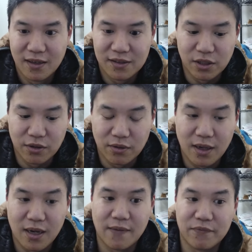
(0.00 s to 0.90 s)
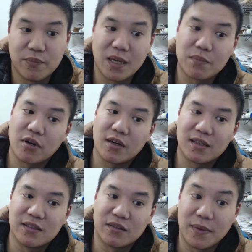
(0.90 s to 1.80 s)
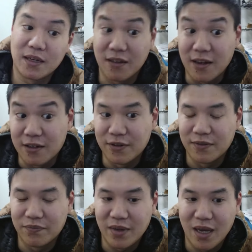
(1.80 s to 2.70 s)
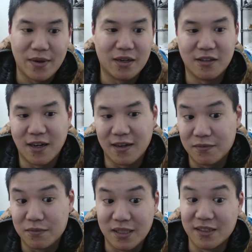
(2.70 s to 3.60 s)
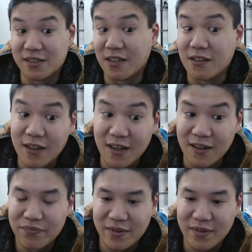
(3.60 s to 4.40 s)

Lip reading: So to make product, you have to make a lot of it. I made a lot, didn't sell a lot.